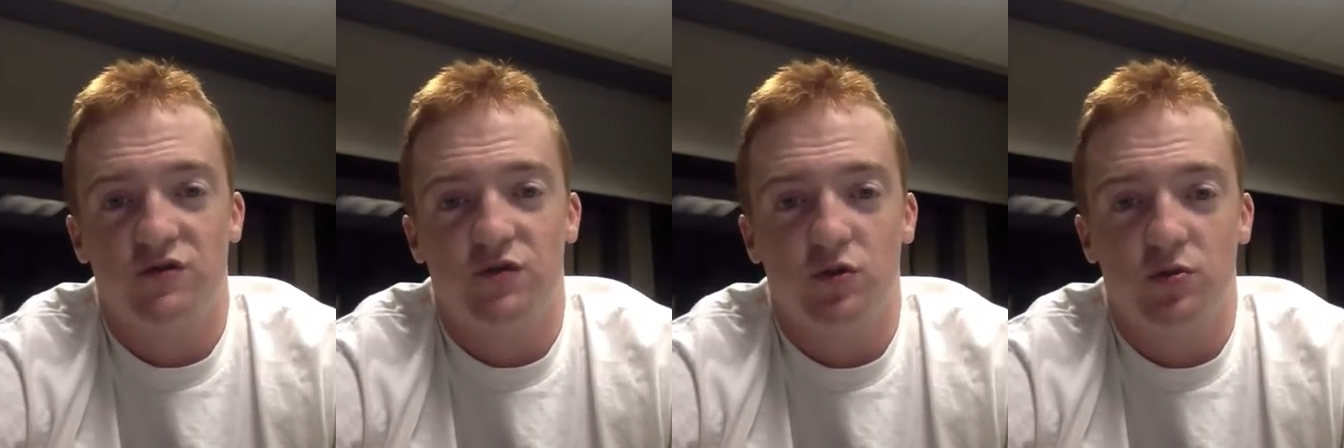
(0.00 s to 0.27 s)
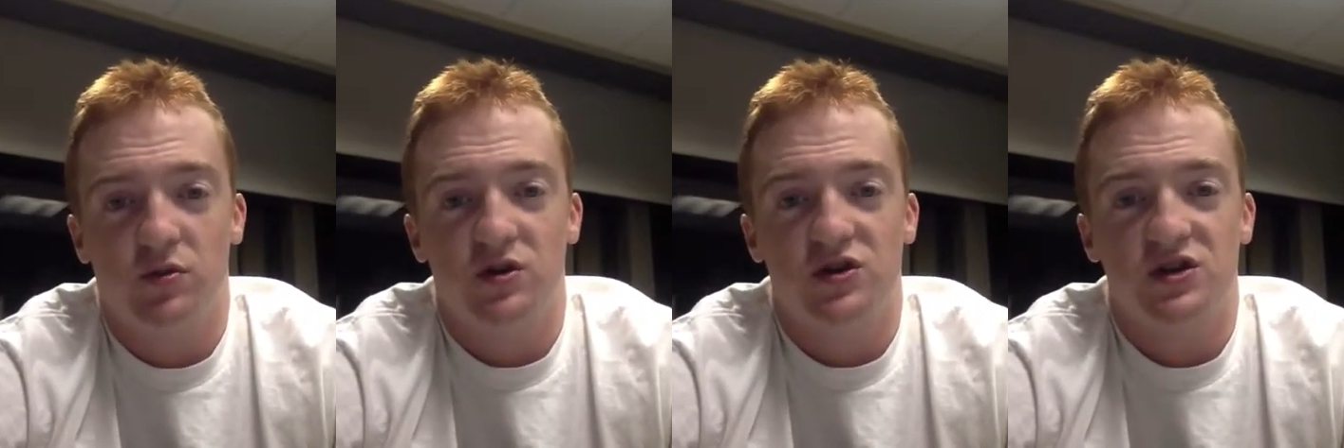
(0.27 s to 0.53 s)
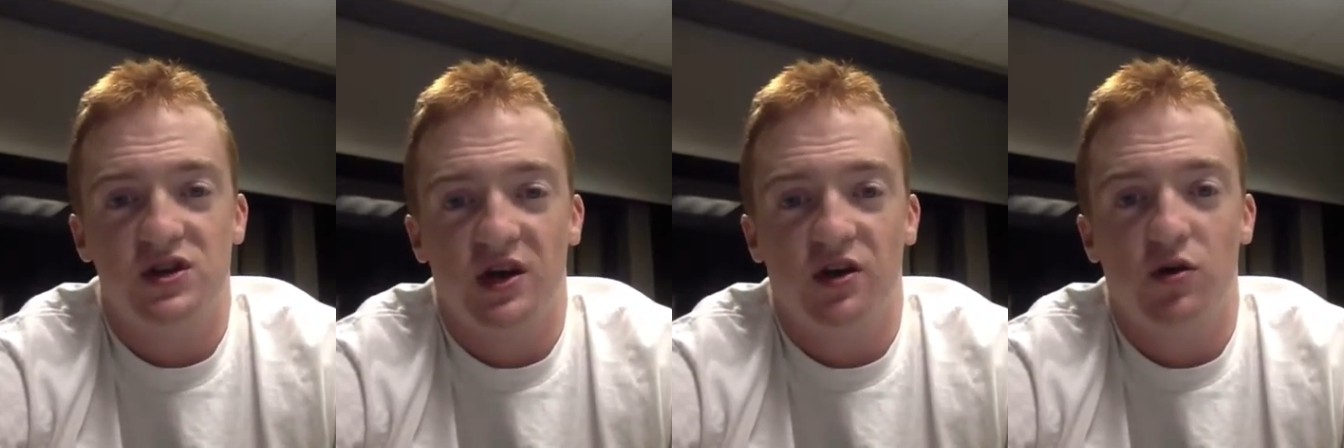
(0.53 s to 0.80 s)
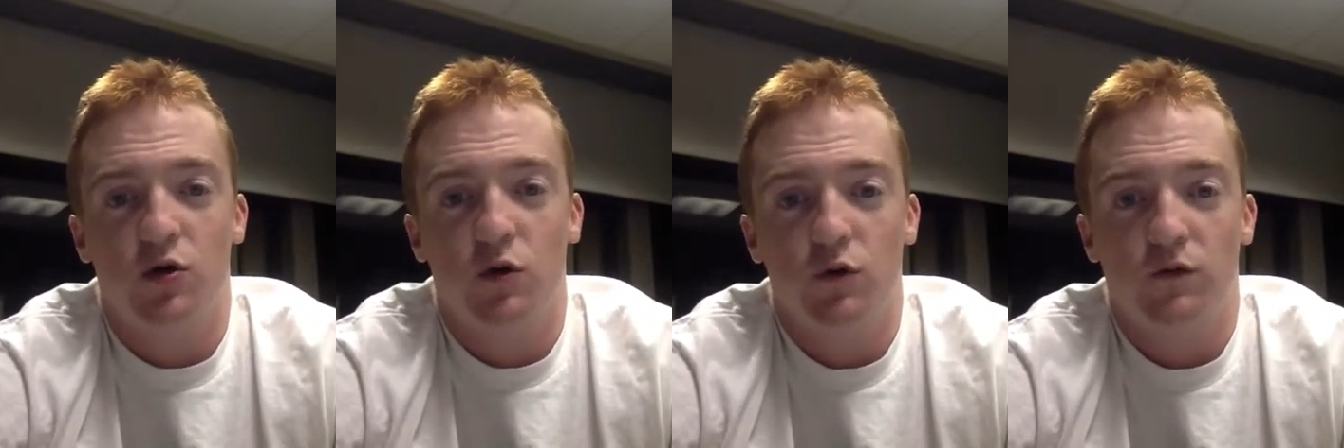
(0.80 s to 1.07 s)
former
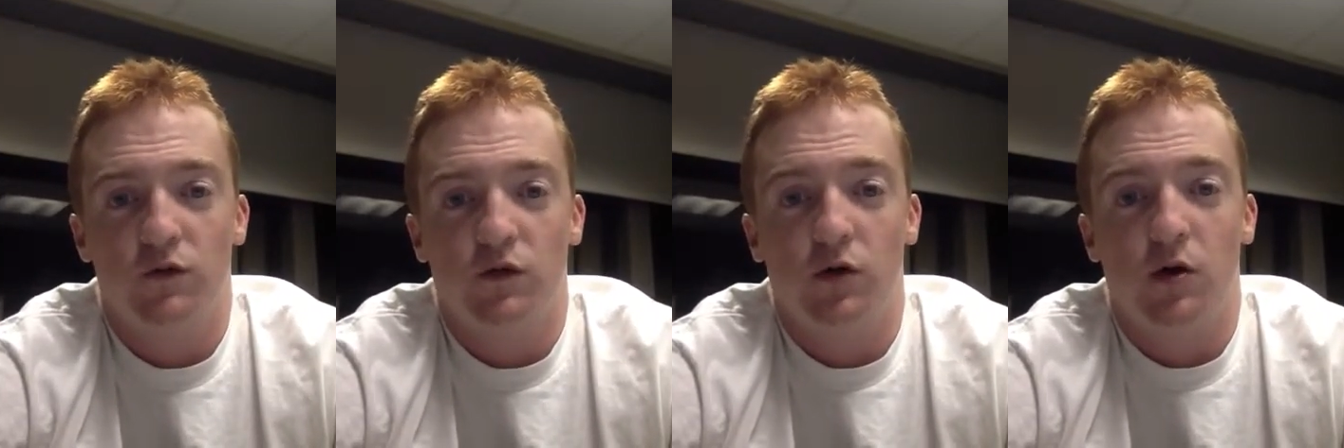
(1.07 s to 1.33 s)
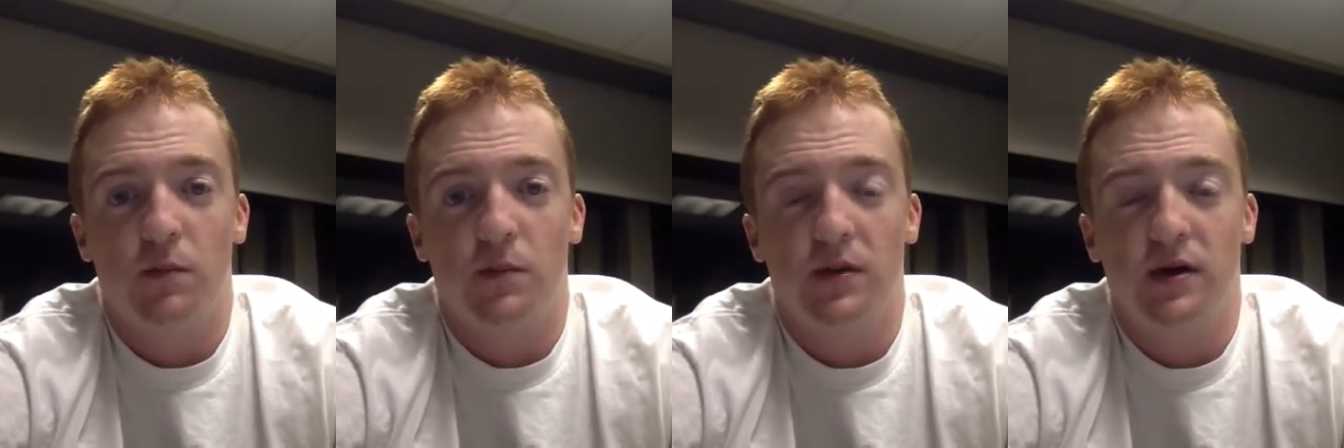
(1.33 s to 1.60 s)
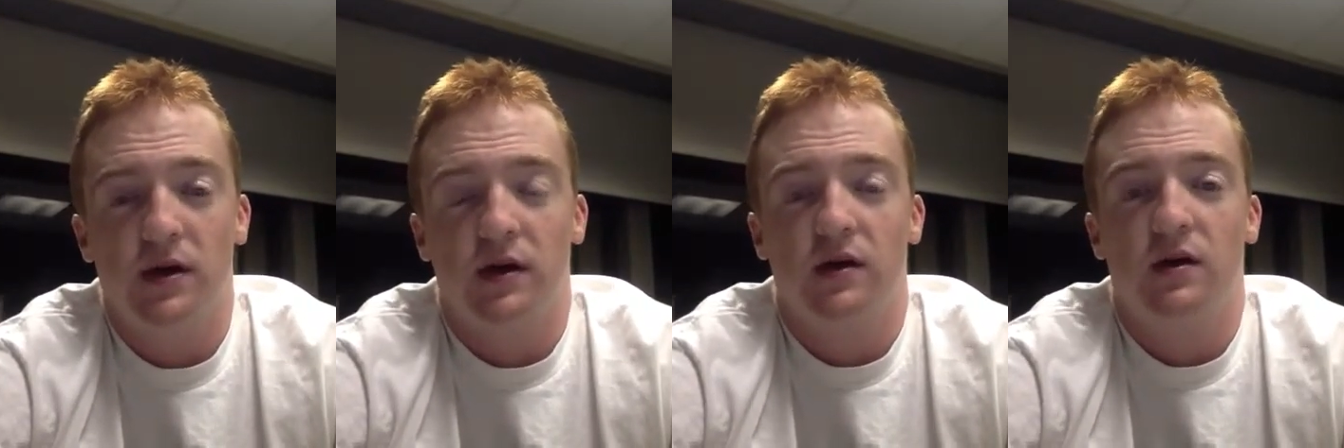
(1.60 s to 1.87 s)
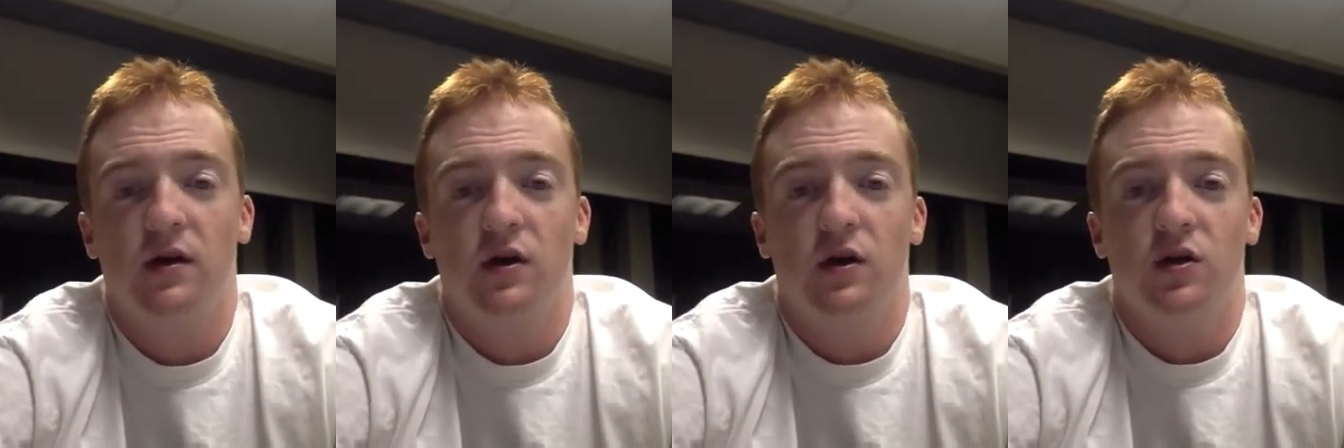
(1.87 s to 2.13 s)
2nd overall
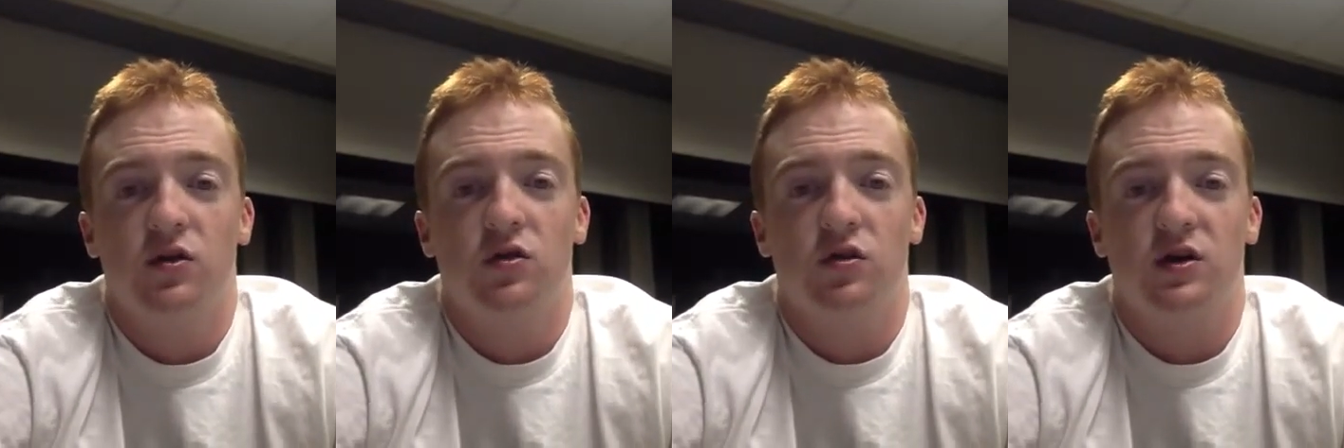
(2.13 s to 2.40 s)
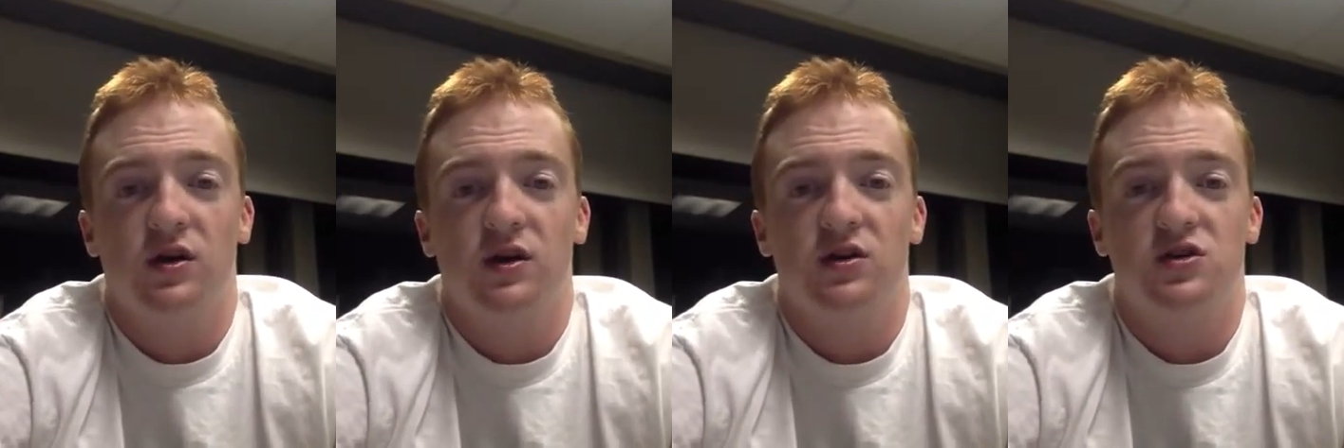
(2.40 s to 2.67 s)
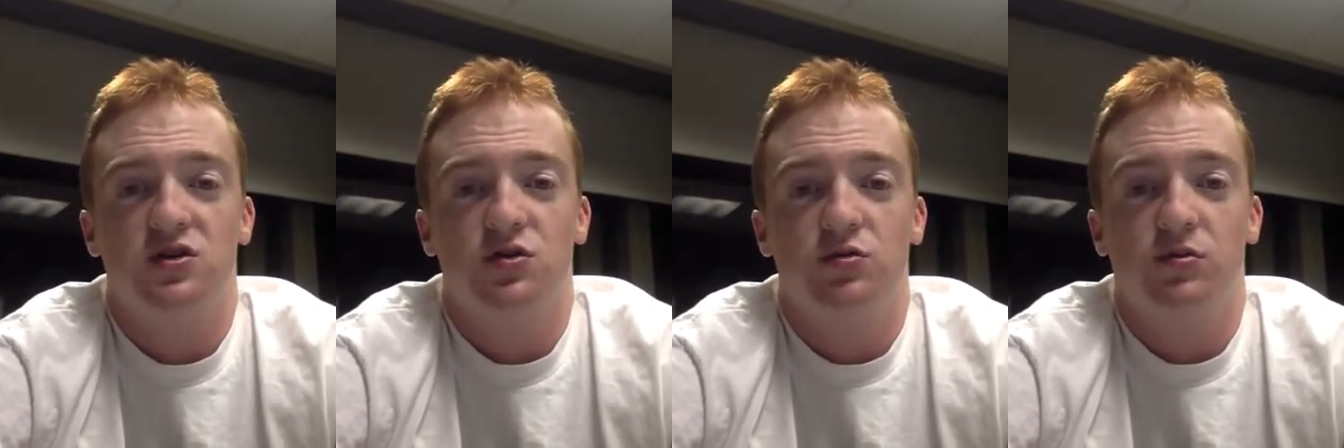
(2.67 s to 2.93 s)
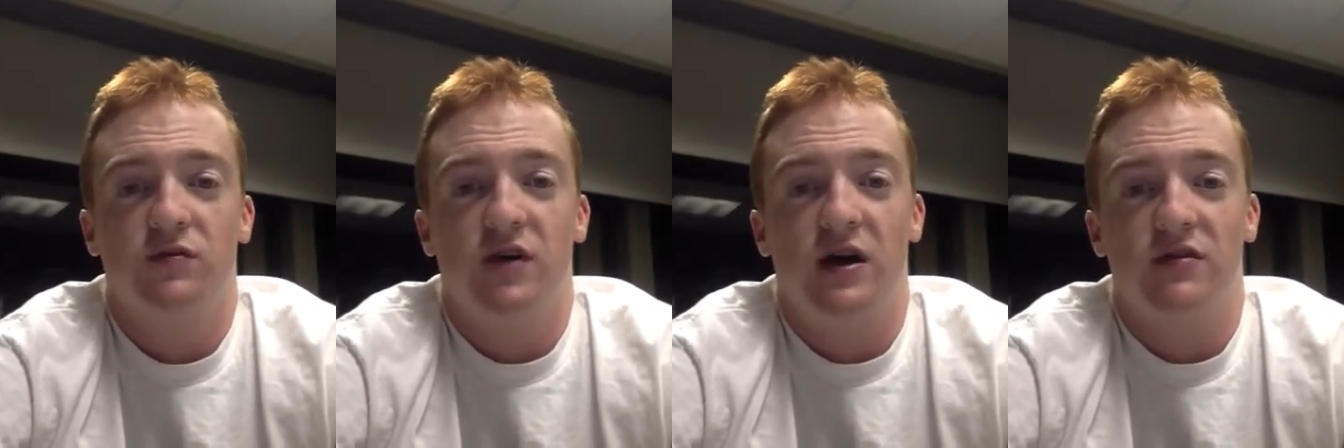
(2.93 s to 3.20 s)
pick, looking to
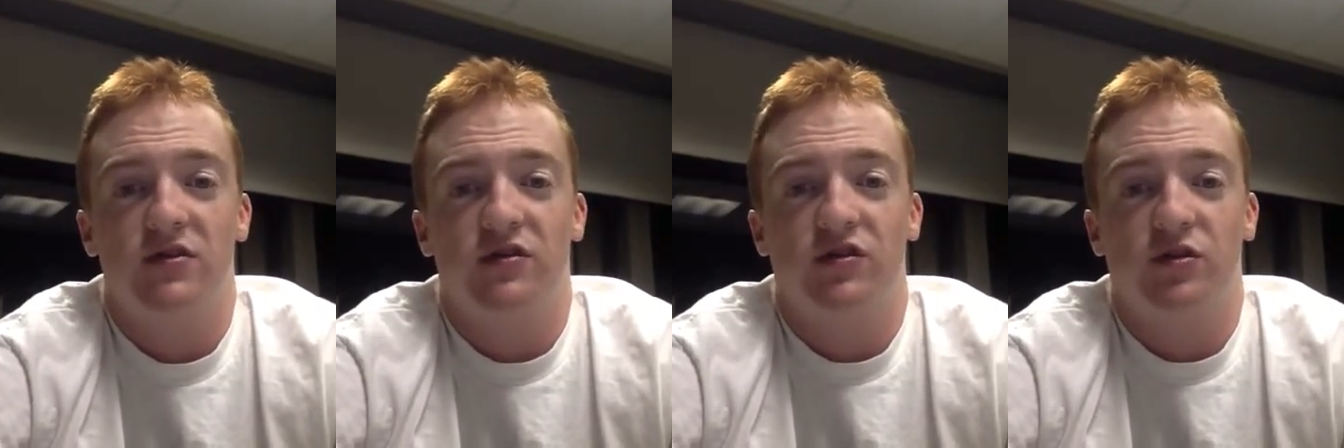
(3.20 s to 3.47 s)
revive his